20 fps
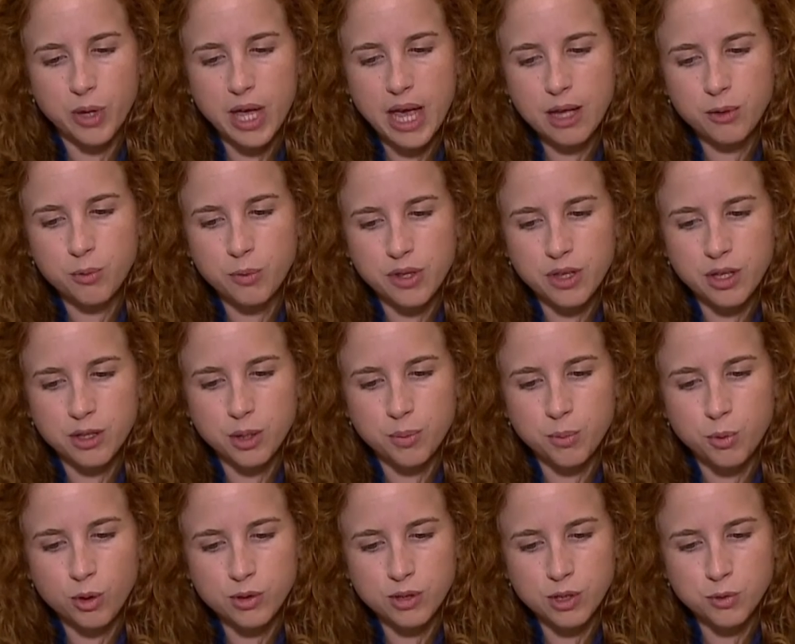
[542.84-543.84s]
we had within the
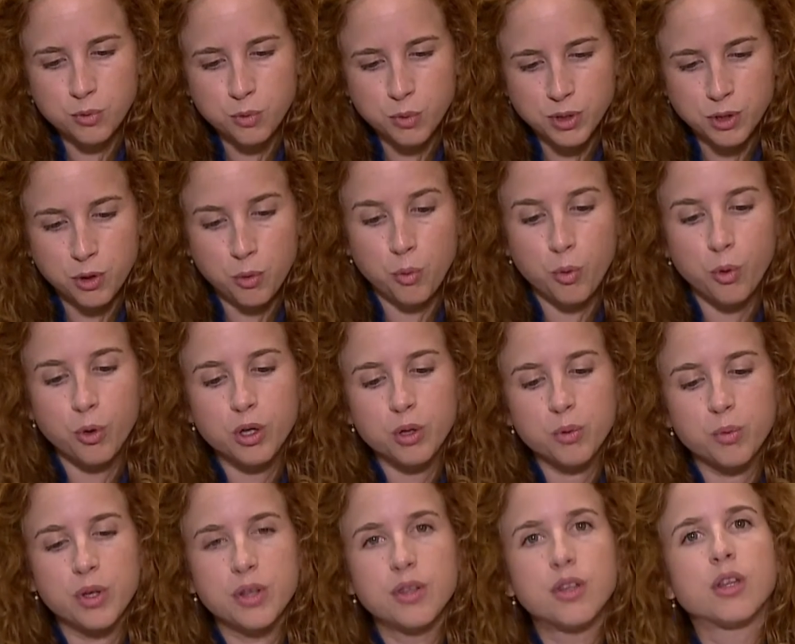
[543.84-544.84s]
protest was the work
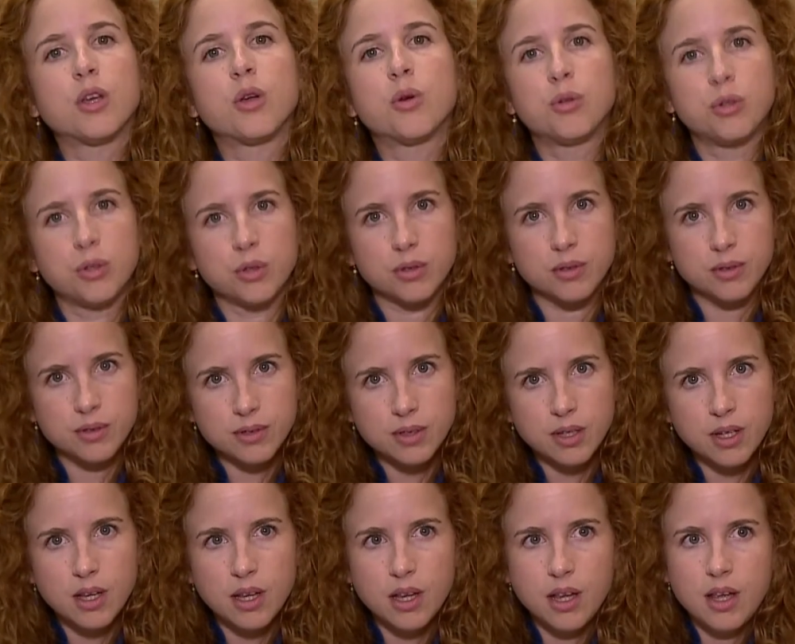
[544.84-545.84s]
with the unions.
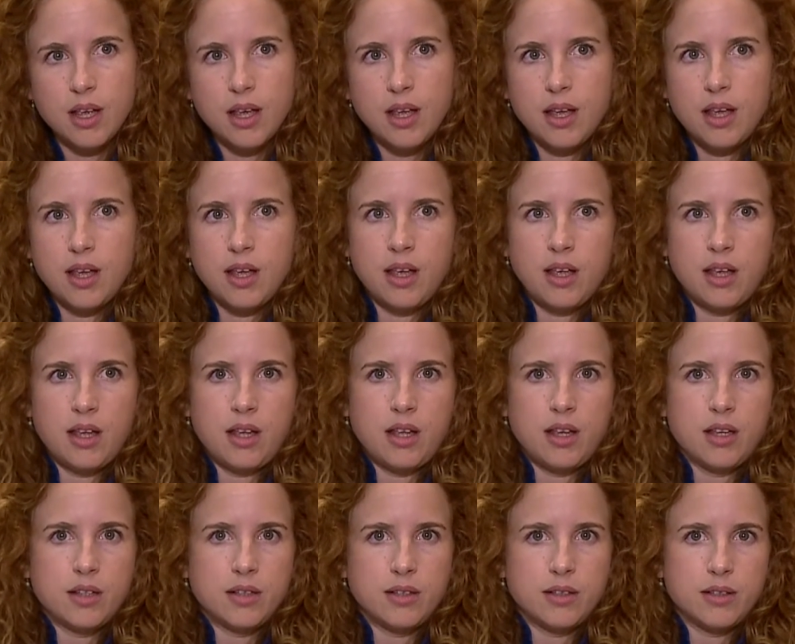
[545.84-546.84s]

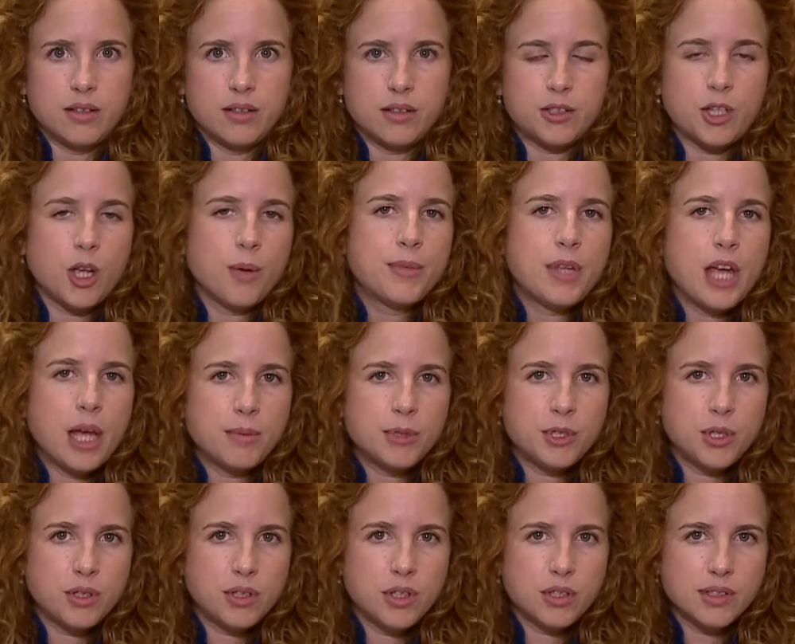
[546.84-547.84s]

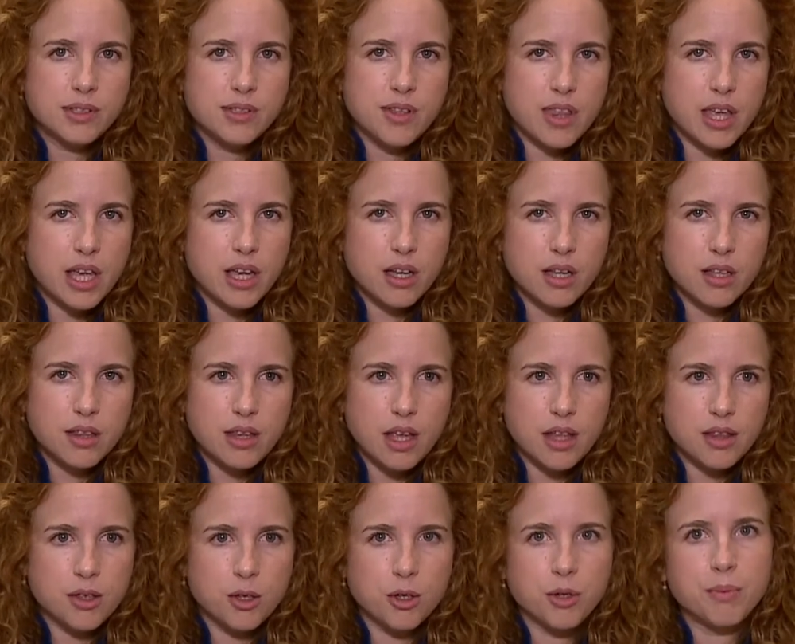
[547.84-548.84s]
Sometimes unions think
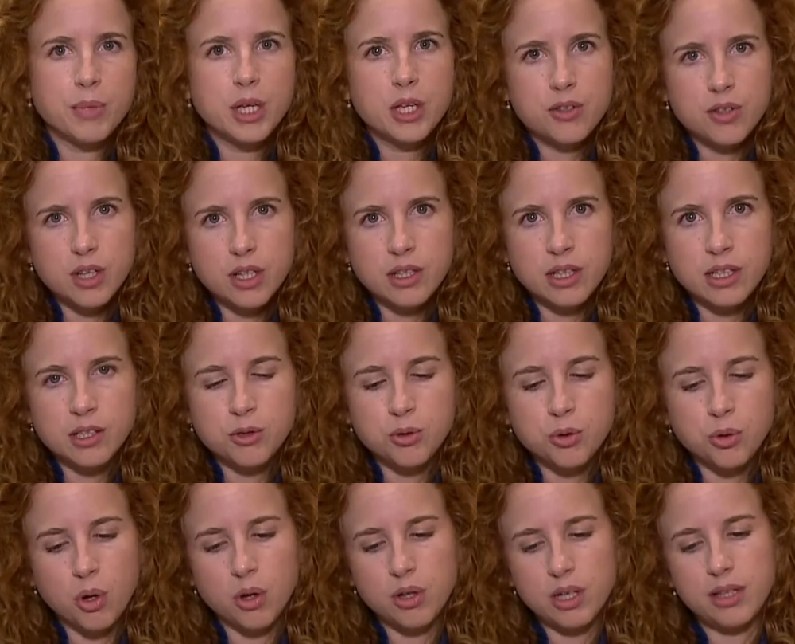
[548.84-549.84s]
that their mission is
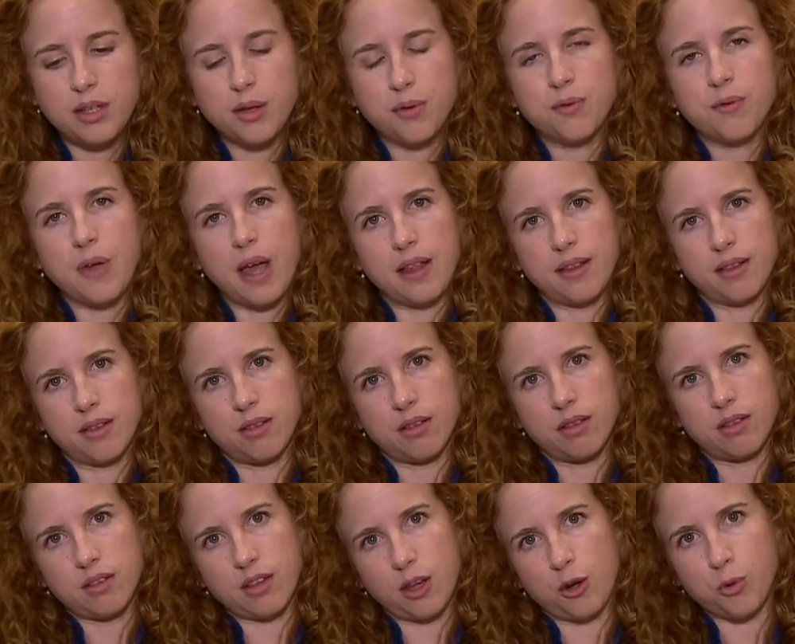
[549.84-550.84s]
to only defend
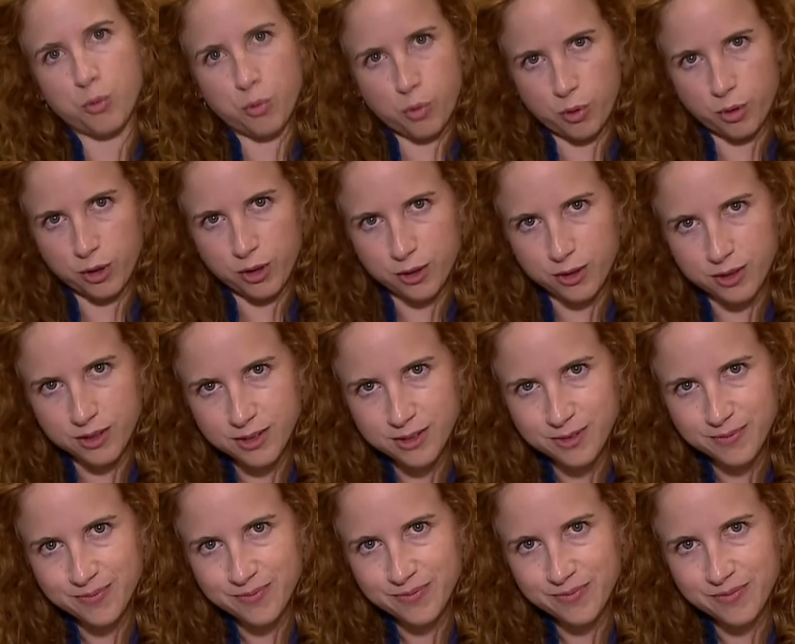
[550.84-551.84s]
their workers,